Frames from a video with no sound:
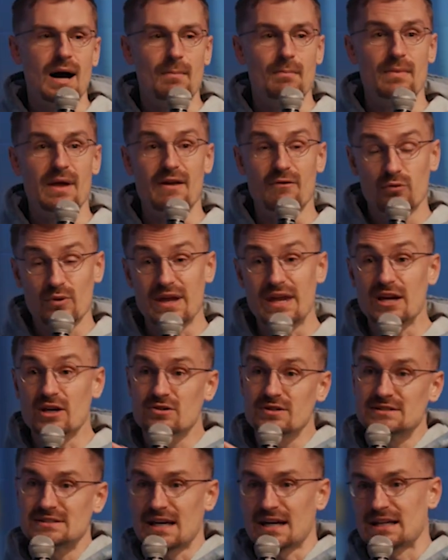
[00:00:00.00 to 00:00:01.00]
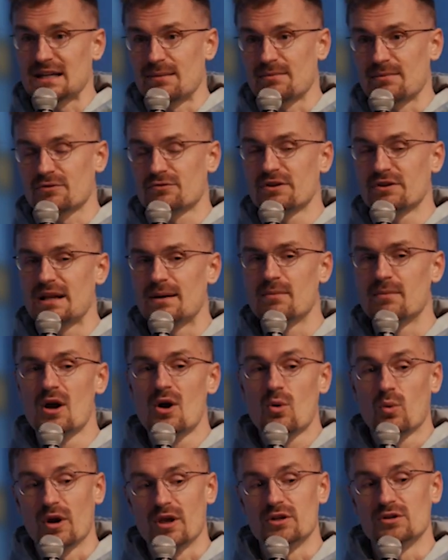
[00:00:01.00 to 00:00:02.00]
If we increase economic freedom,
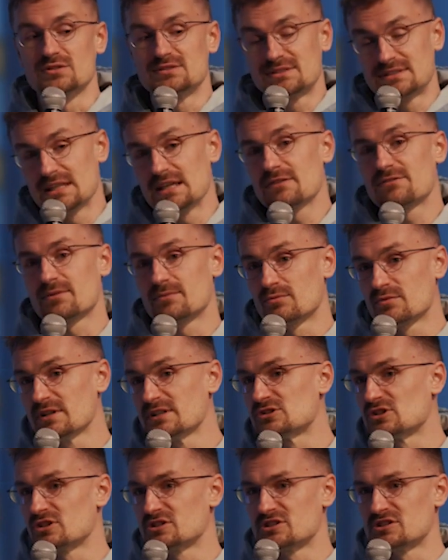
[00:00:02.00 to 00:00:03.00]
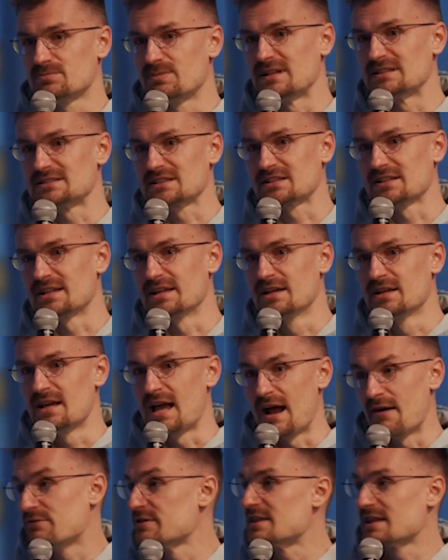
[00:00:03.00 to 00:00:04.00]
what you see from research is basically
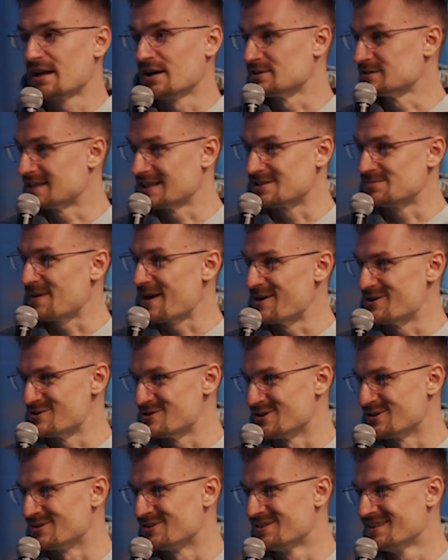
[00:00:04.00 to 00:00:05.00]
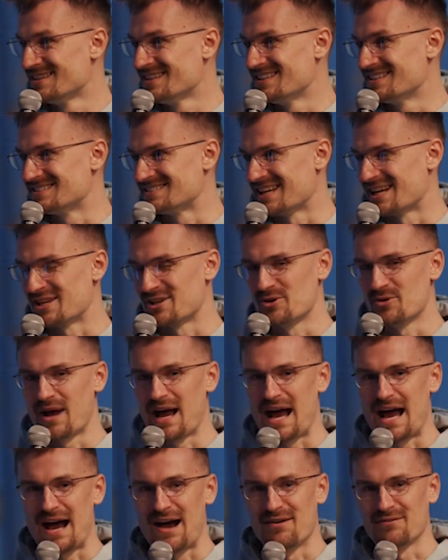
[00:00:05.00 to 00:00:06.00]
everything else gets better too. It's like you
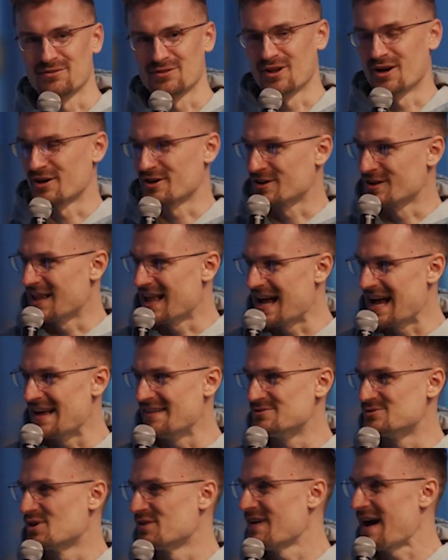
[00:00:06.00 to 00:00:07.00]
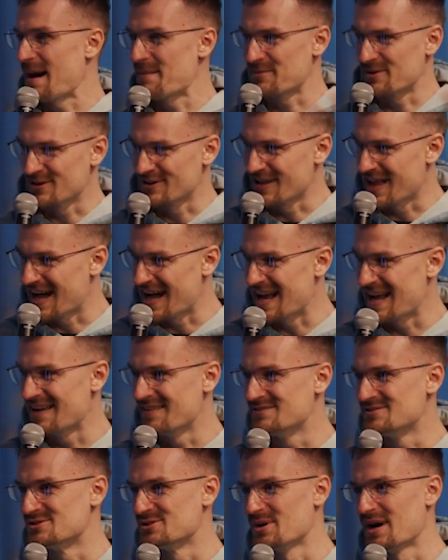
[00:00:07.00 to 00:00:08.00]
have longer lives, you have happier
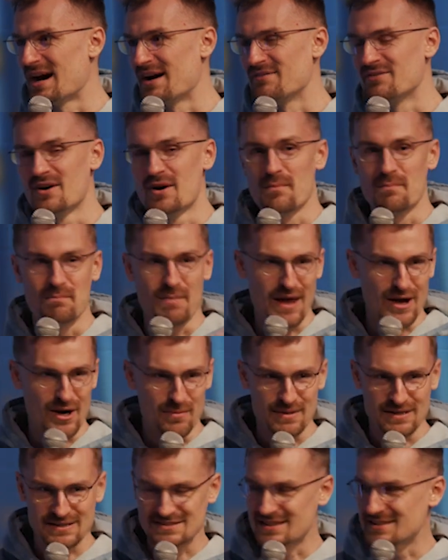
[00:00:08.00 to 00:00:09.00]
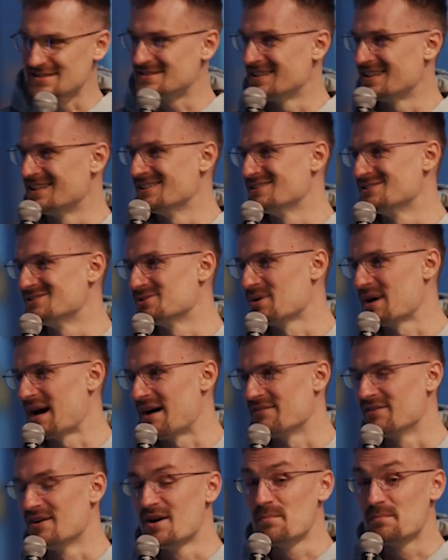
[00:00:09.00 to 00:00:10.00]
lives, you have better businesses, you
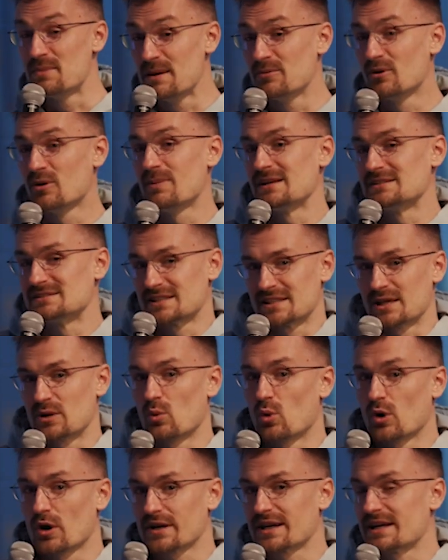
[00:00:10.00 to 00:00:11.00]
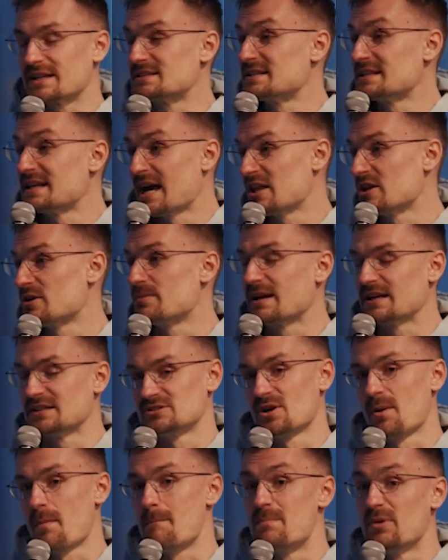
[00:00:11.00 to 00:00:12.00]
have people basically working together because
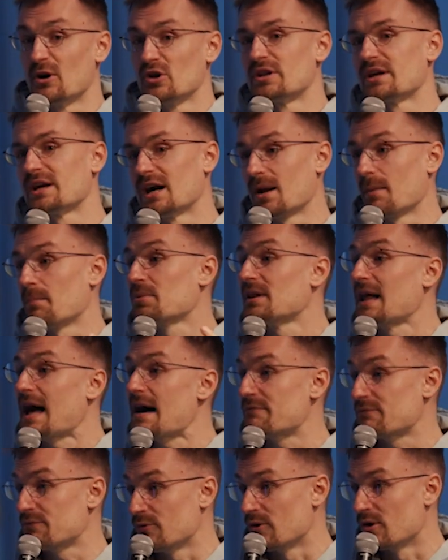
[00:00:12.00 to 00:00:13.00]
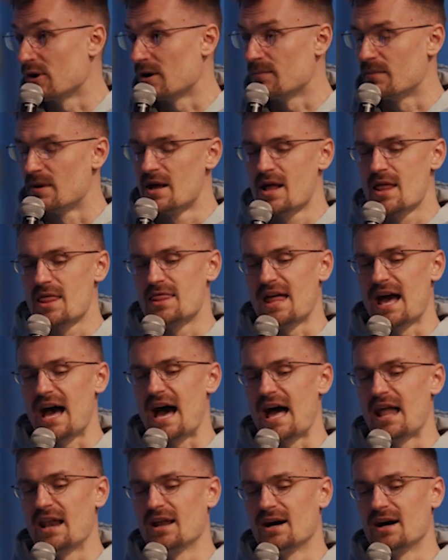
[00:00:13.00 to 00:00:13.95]
they're building on a platform that